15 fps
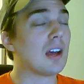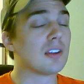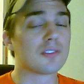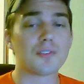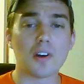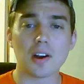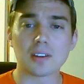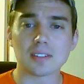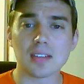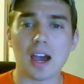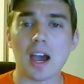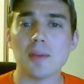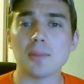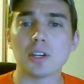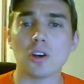far as
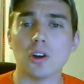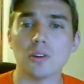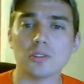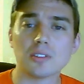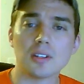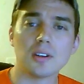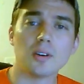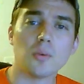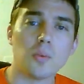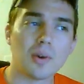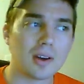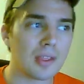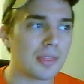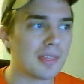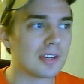timing goes, one
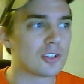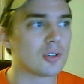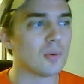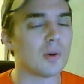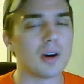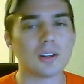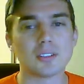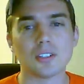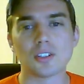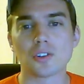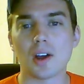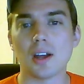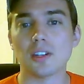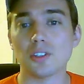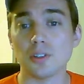of the things you'll want to
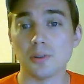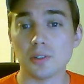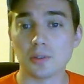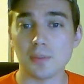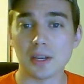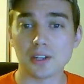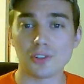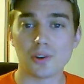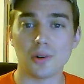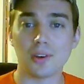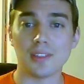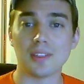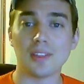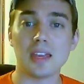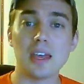try to do is make sure
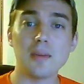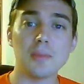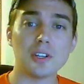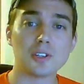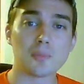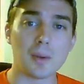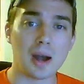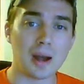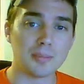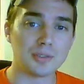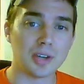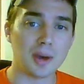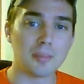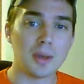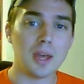that the image pops
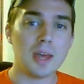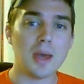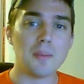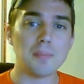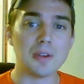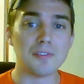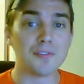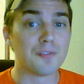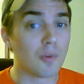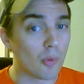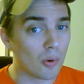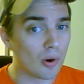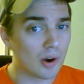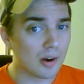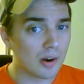up
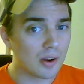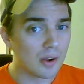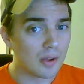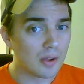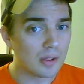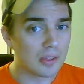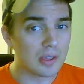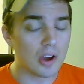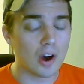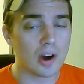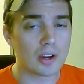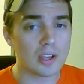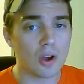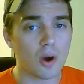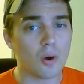before the
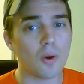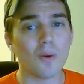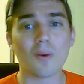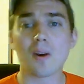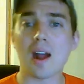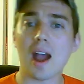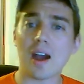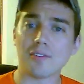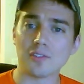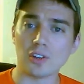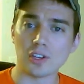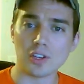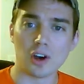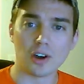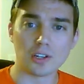audio or after
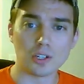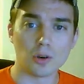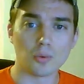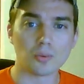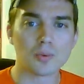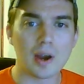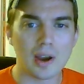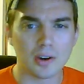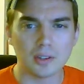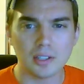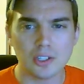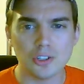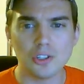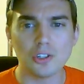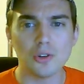the audio.
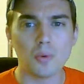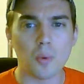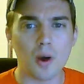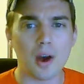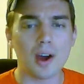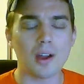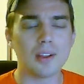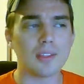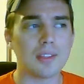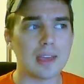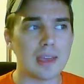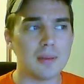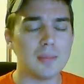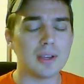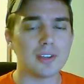Rarely do you want the
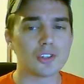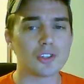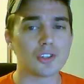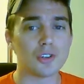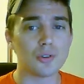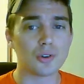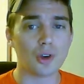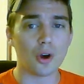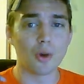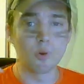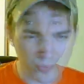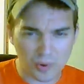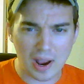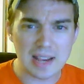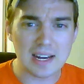image to go
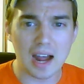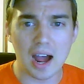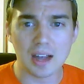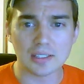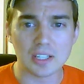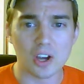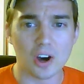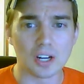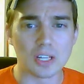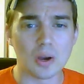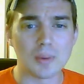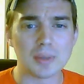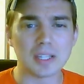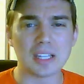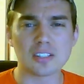right on the audio. I
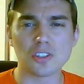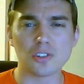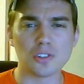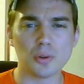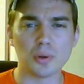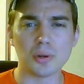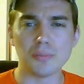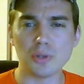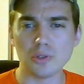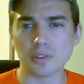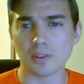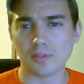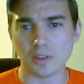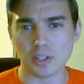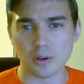mean, unless you're doing a
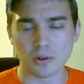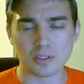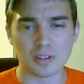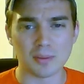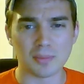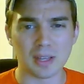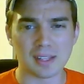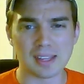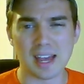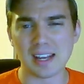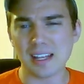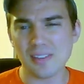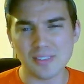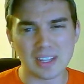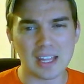music video or something like that, and
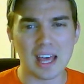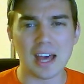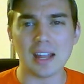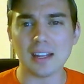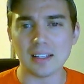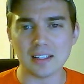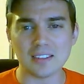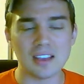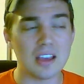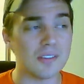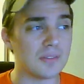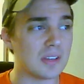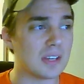even then it's iffy.